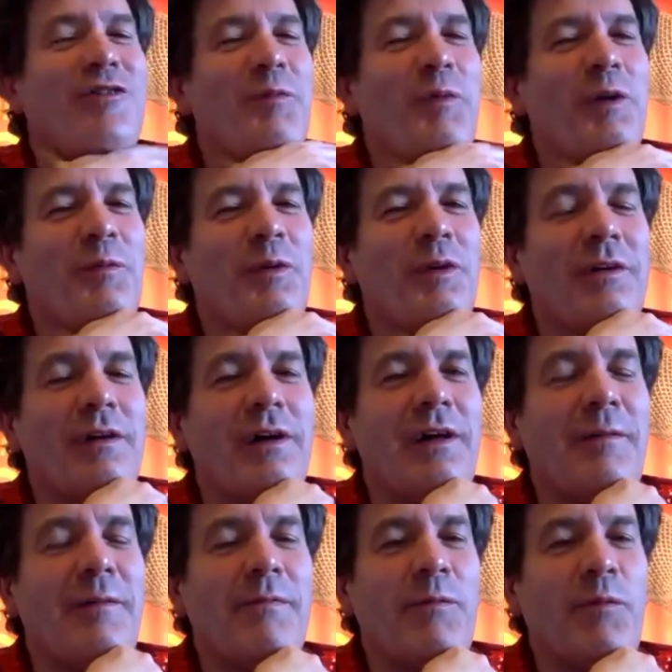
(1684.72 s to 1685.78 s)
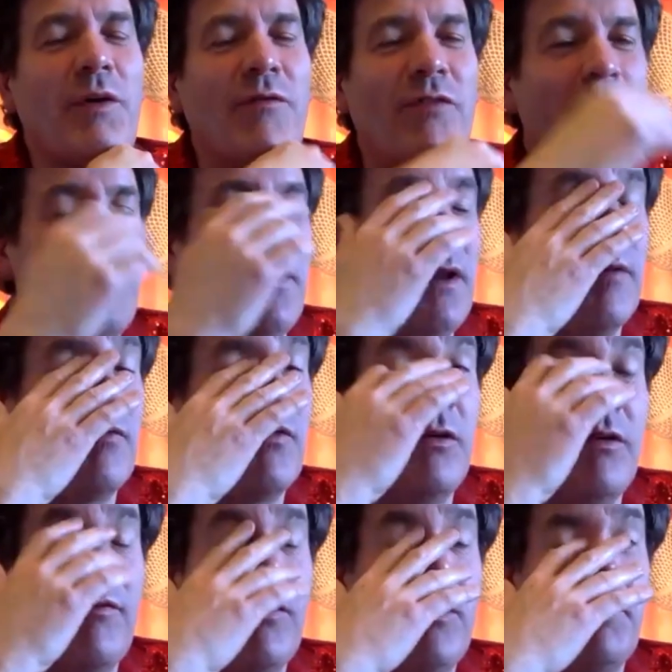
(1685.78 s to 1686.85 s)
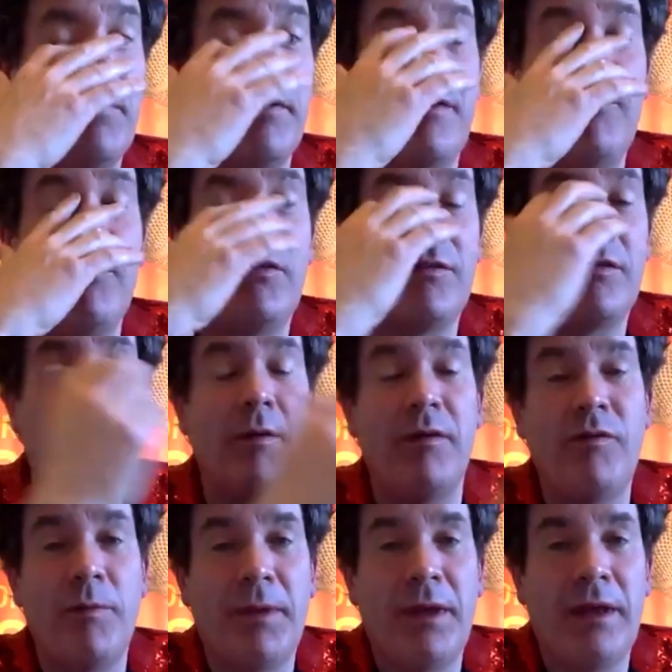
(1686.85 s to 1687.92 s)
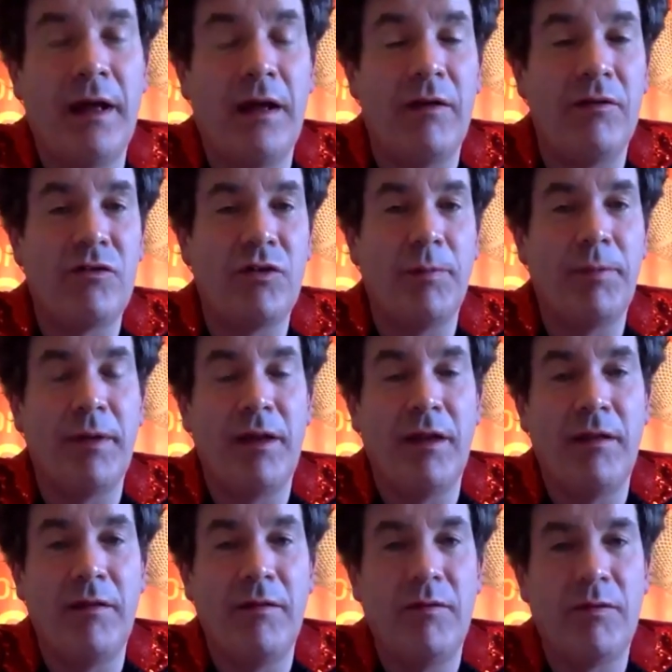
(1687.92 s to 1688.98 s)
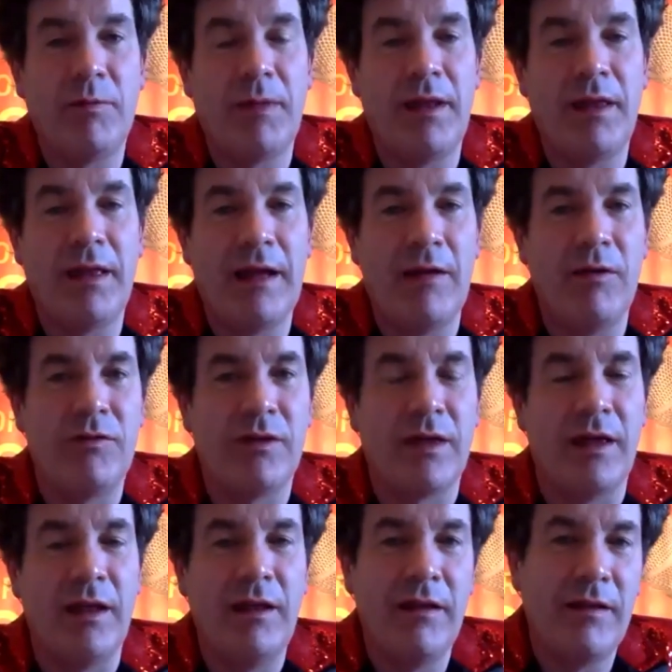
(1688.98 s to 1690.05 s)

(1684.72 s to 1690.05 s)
so what have you been up to? Have you been out shopping and spending hours again?